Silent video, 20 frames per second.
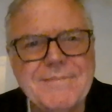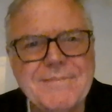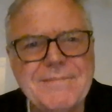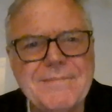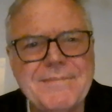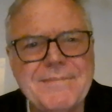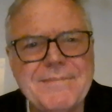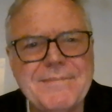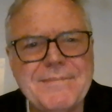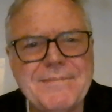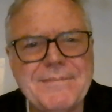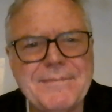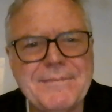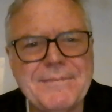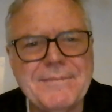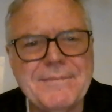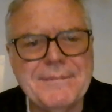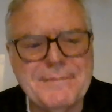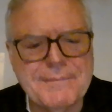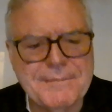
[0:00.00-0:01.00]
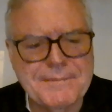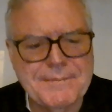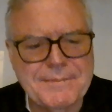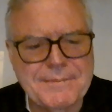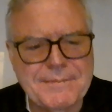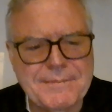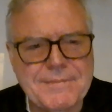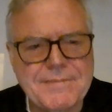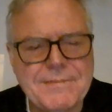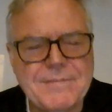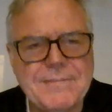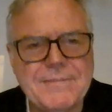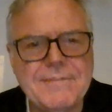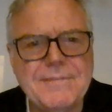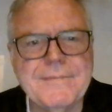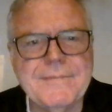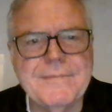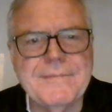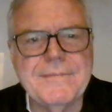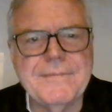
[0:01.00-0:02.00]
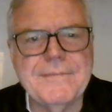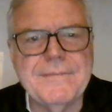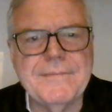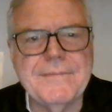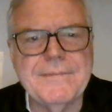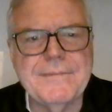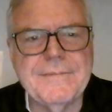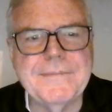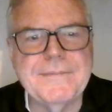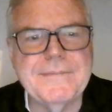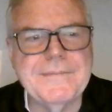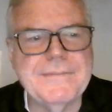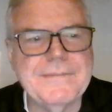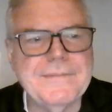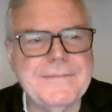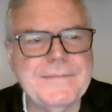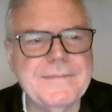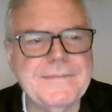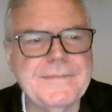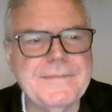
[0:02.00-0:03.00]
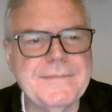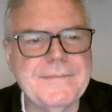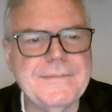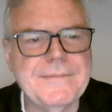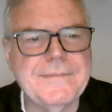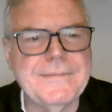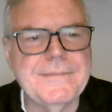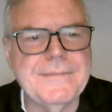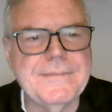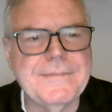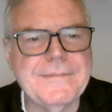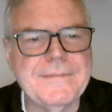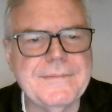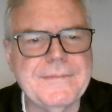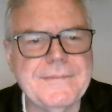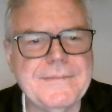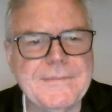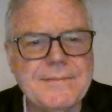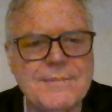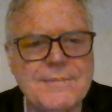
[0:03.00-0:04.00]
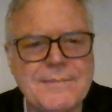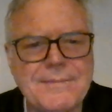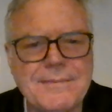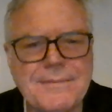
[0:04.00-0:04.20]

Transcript: [no speech]